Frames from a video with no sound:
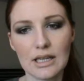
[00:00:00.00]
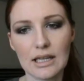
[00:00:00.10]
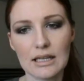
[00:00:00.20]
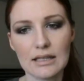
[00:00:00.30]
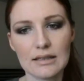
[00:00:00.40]

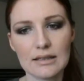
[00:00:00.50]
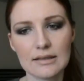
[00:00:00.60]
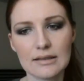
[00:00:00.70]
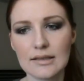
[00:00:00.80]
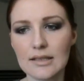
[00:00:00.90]
and
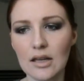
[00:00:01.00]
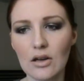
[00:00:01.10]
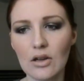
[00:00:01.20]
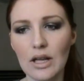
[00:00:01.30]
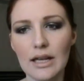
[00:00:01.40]
it's
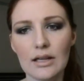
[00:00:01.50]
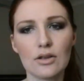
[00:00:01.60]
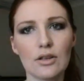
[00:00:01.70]
Skull and